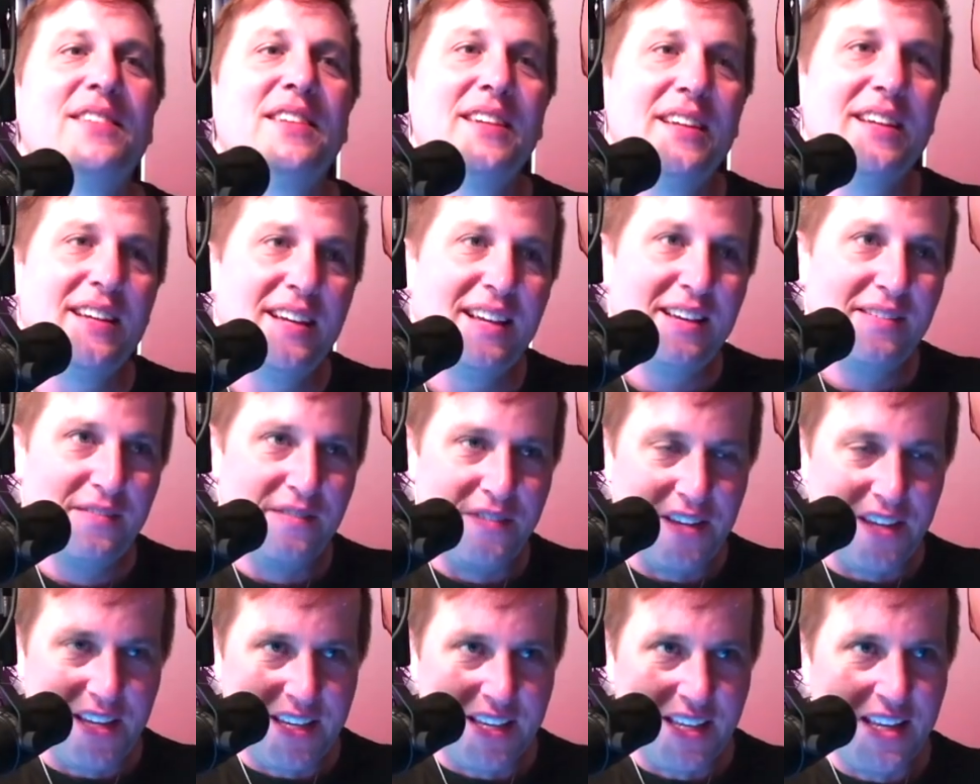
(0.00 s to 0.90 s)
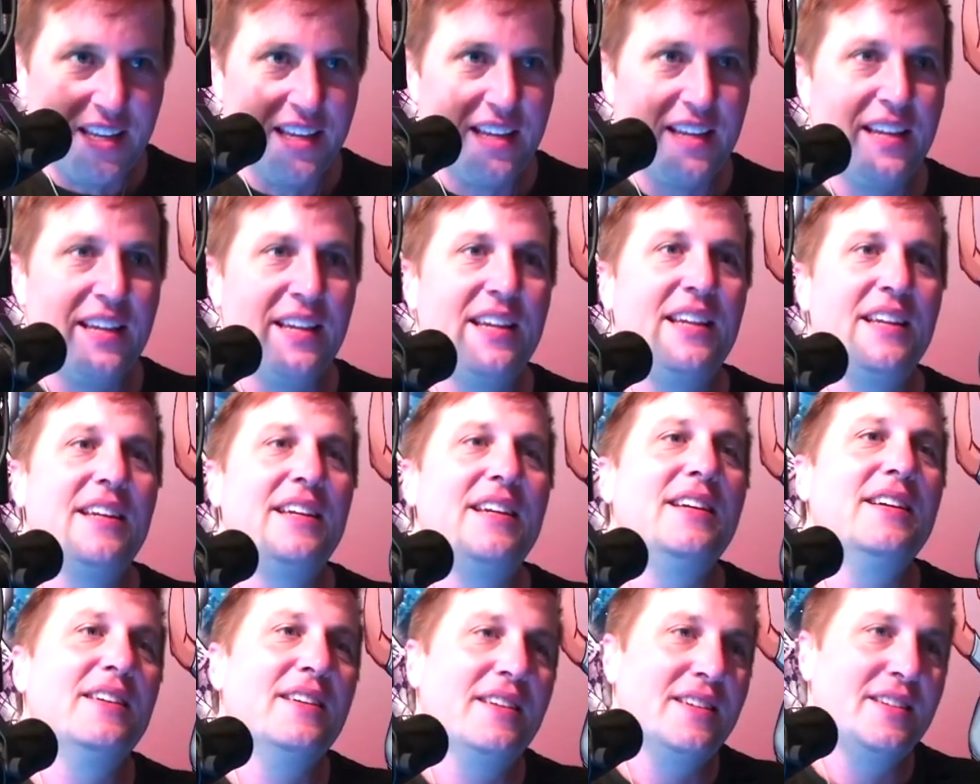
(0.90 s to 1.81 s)
Manny, vegany, mm-hmm. mm,
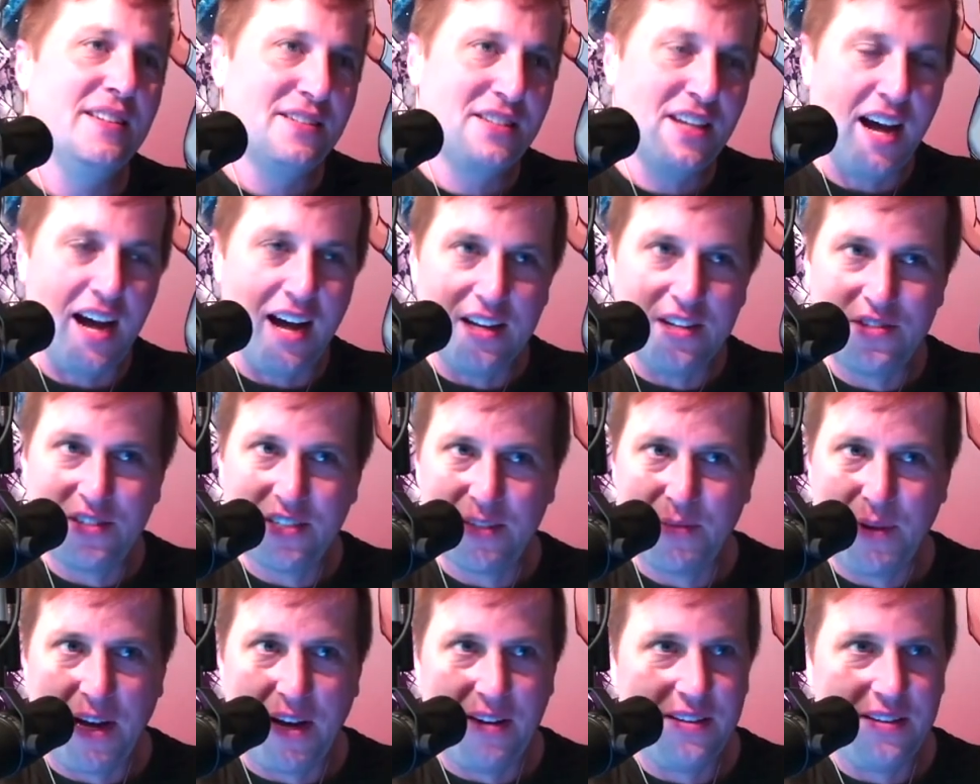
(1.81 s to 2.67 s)
yeah, conscious about